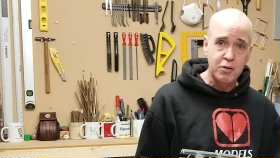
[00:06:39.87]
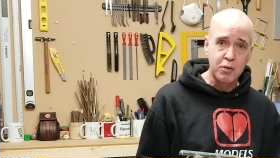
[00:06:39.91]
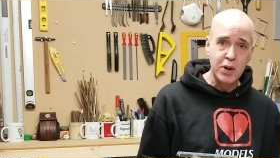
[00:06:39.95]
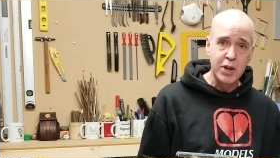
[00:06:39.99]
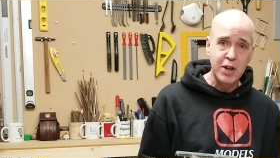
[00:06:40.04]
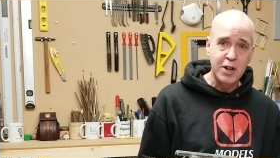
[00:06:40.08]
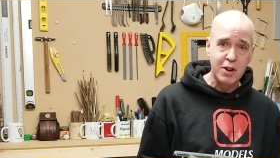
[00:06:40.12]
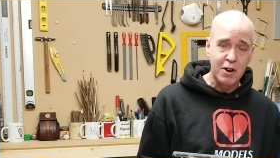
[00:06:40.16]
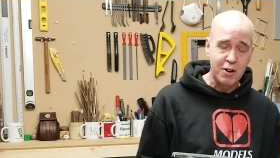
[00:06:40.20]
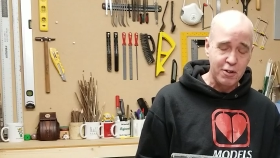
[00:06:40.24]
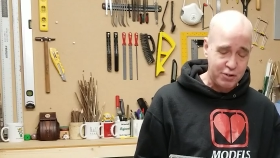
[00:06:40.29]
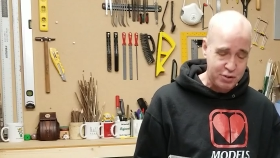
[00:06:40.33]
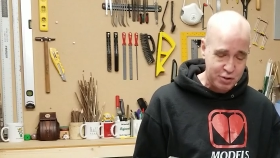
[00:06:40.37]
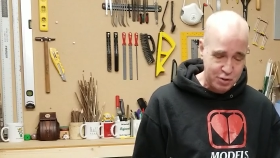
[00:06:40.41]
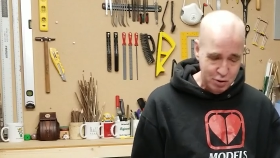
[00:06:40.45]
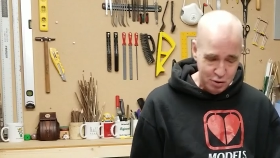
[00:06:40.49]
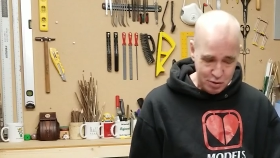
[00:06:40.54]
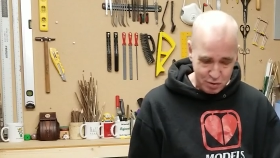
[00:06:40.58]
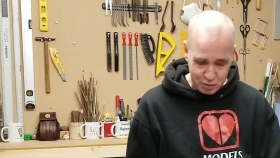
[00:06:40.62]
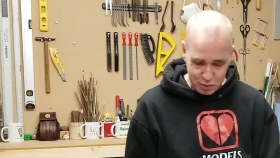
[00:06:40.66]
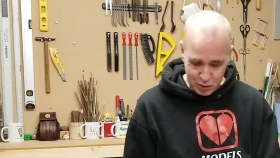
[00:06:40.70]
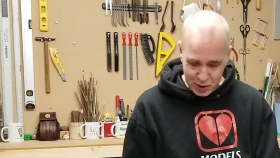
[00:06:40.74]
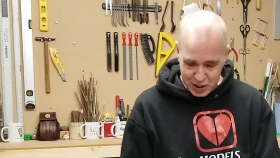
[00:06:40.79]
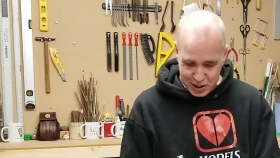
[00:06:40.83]
We've got
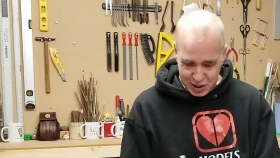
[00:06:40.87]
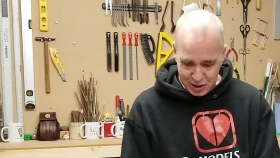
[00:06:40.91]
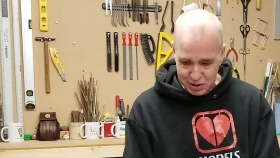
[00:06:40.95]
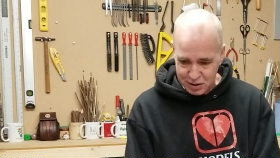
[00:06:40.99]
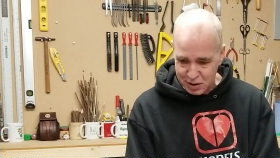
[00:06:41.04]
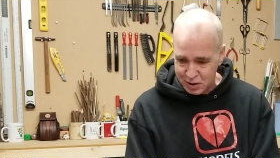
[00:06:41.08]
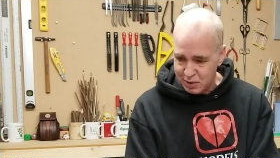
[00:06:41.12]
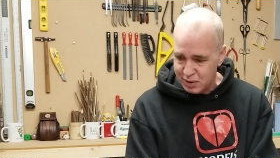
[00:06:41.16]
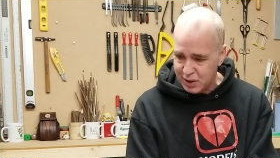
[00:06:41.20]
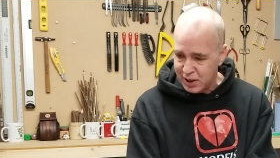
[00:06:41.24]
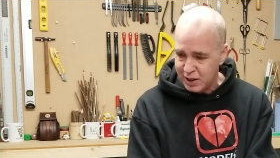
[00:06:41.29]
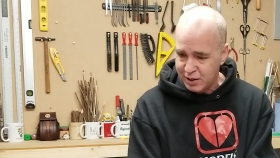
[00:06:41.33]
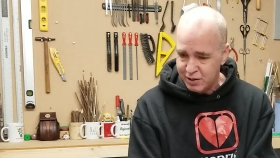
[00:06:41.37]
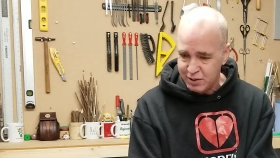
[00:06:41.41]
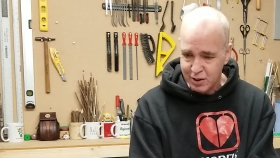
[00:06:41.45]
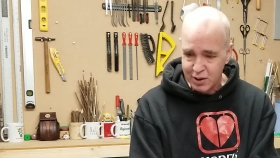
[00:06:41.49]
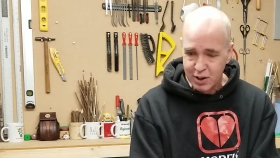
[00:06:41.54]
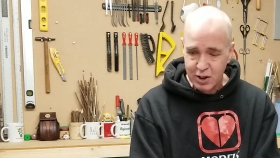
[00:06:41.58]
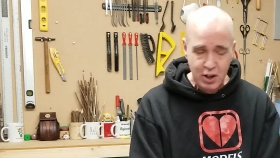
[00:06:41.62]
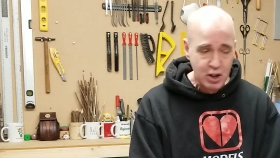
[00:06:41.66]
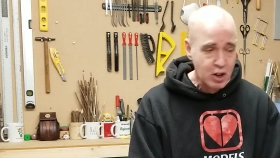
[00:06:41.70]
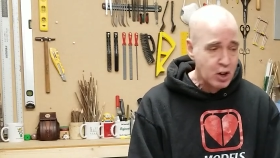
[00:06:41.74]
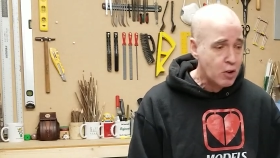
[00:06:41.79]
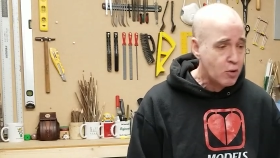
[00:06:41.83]
tools. We can do this.
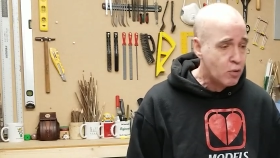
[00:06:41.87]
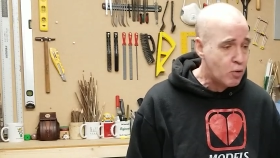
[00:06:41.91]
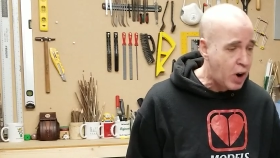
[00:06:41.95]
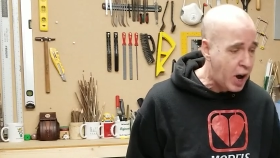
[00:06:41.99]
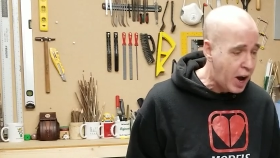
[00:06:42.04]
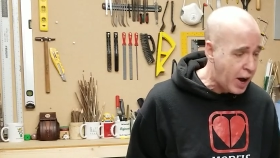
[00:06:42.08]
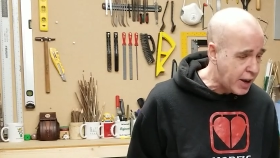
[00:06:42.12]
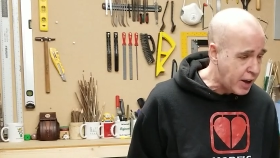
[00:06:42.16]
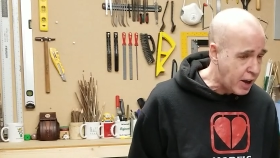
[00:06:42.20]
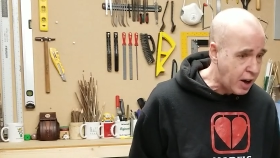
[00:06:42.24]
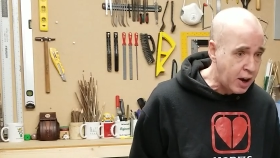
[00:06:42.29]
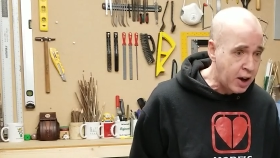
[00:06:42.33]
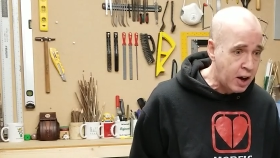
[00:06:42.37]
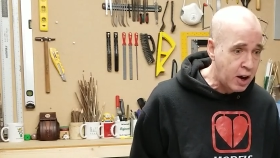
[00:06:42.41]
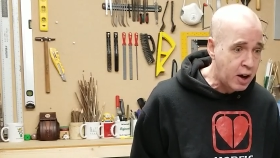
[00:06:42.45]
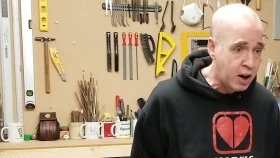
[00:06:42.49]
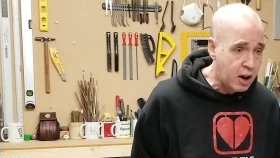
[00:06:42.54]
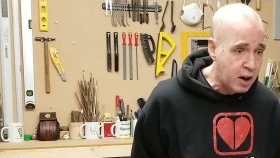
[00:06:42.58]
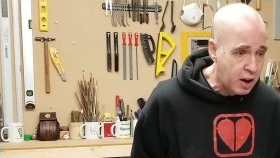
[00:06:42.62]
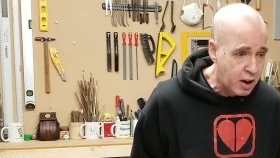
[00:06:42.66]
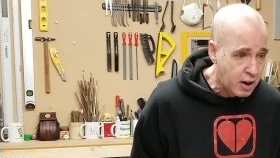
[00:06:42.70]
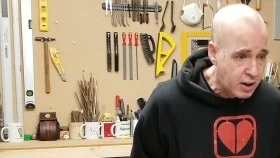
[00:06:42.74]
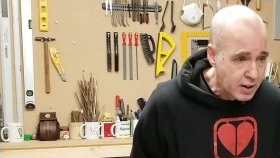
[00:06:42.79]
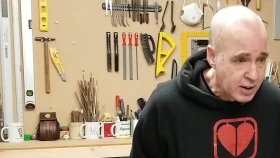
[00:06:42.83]
Right.
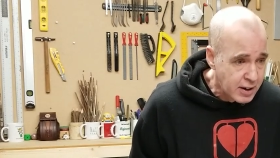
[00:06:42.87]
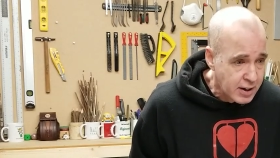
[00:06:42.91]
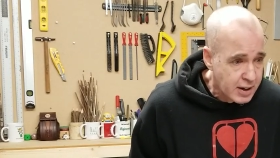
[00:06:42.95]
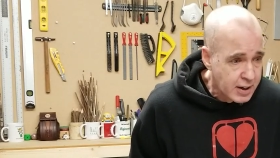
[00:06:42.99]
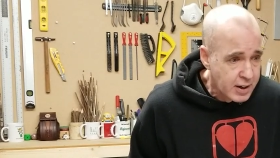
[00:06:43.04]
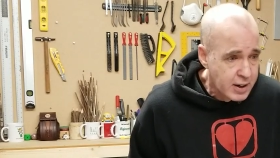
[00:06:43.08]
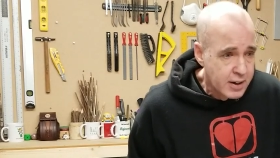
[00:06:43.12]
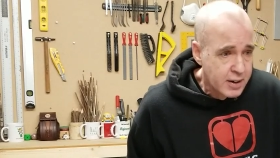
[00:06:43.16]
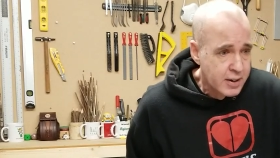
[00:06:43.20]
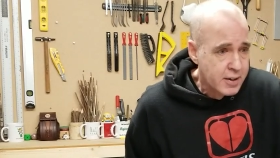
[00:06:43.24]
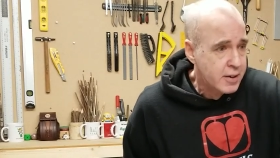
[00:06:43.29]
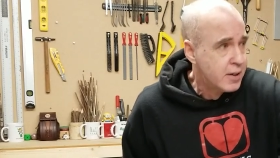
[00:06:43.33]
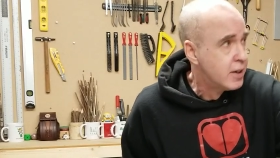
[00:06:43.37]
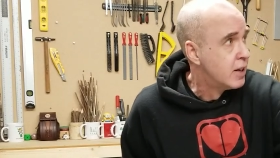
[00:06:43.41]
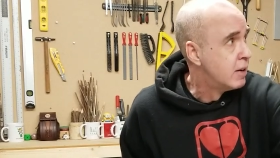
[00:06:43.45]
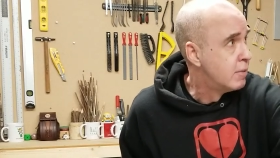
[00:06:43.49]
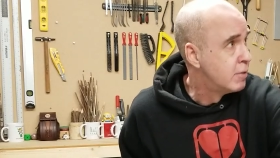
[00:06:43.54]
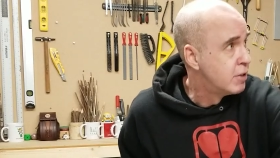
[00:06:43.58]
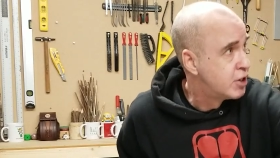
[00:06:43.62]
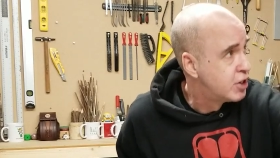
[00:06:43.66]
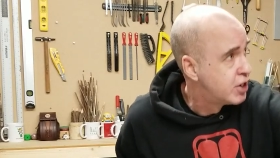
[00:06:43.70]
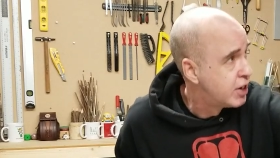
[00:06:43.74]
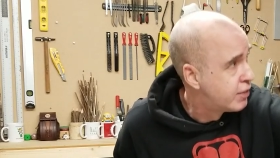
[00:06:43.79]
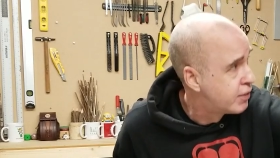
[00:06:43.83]
Let me
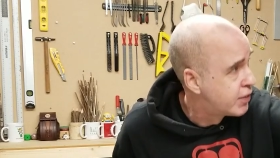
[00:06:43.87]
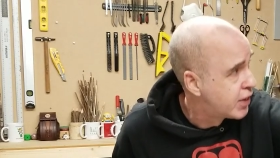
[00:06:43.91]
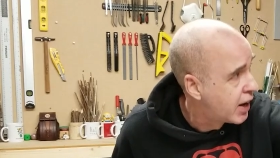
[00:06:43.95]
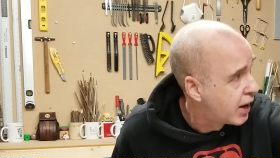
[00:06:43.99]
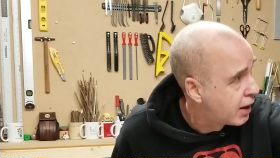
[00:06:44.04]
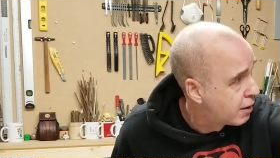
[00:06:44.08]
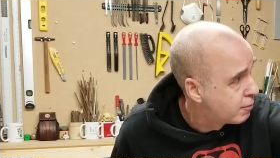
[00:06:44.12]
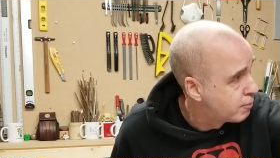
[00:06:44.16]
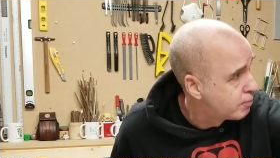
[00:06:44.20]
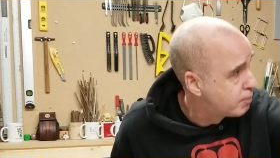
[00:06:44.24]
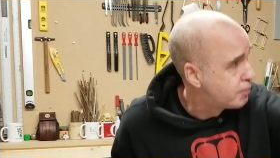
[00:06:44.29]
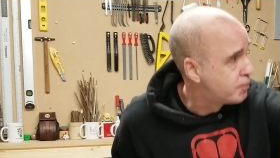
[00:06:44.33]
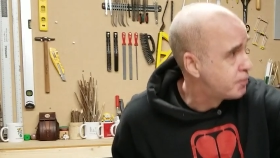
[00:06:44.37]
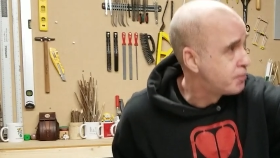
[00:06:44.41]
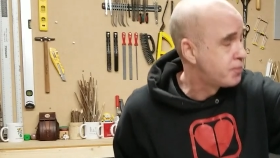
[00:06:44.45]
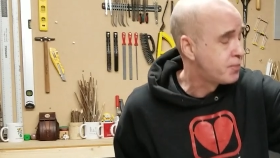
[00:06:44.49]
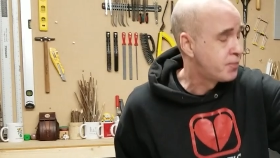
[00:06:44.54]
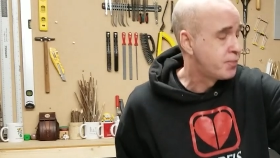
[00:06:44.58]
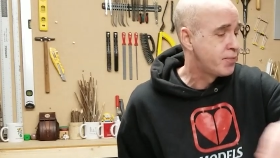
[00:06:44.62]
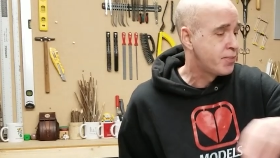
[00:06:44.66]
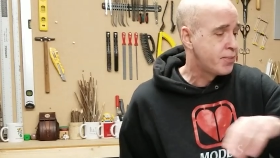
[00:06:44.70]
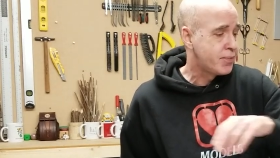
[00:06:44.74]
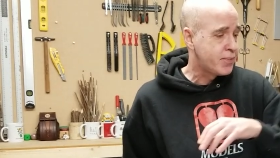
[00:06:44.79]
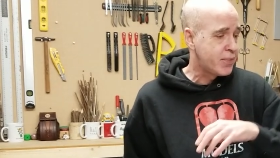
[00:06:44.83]
shift
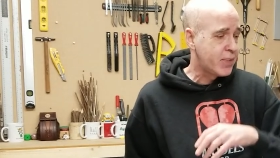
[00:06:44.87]
that.